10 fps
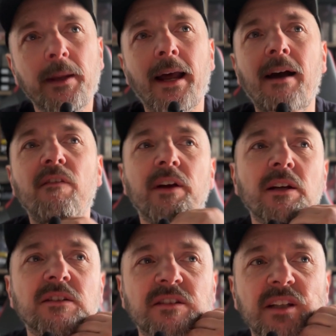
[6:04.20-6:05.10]

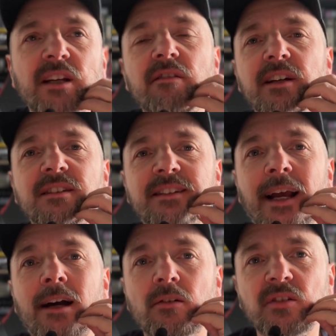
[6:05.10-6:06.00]
having serious
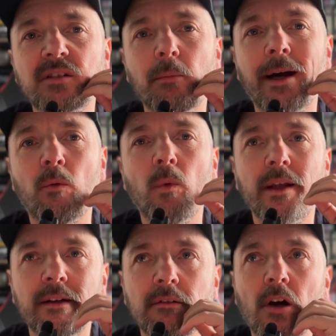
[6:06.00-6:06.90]
doubts about
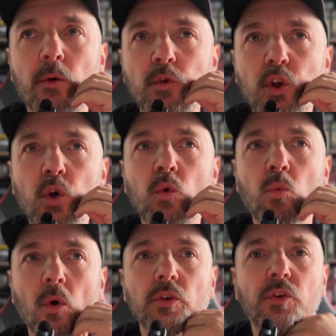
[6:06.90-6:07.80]
whether I do
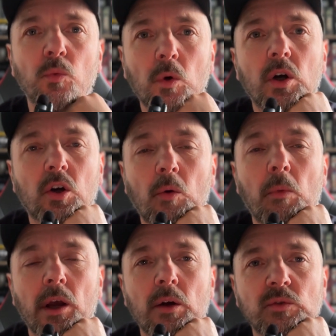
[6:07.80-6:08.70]
want to work on
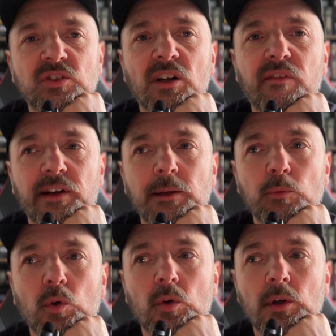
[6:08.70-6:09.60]
my own stuff
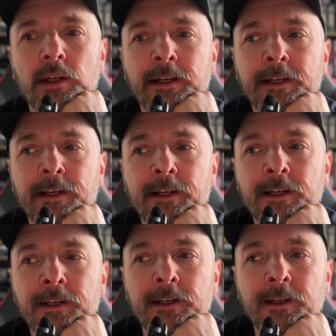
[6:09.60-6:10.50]
anymore.
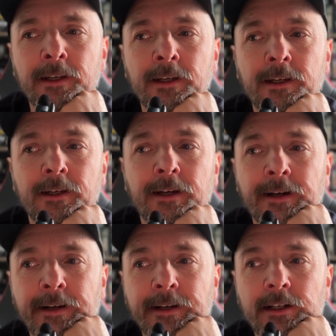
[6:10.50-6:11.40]

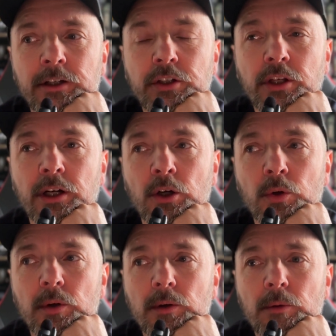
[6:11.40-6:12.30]

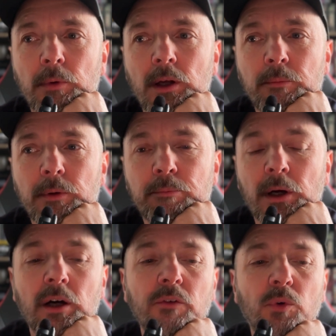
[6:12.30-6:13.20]
Part
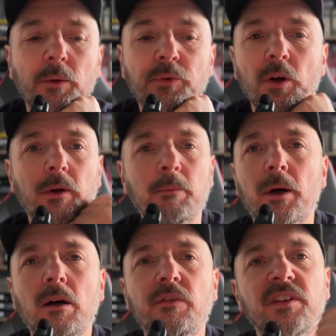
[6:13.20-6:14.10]
of what I'm doing,
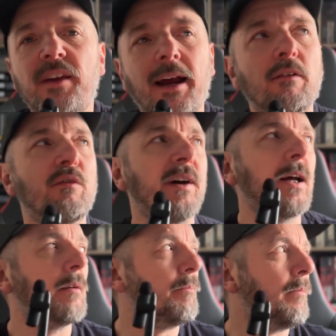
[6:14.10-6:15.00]
part of this
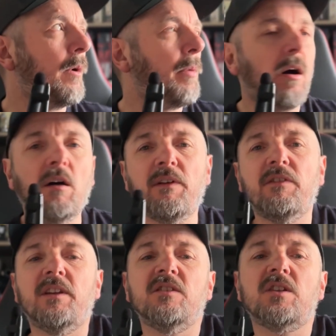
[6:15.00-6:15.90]
caravan, part of
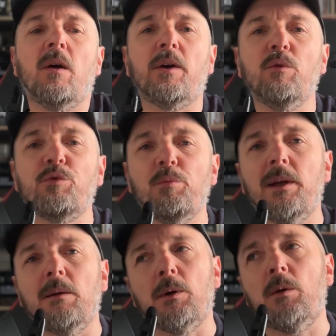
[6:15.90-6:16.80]
everything that's going on for me
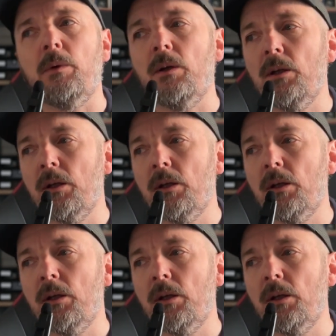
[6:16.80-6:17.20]
at the moment,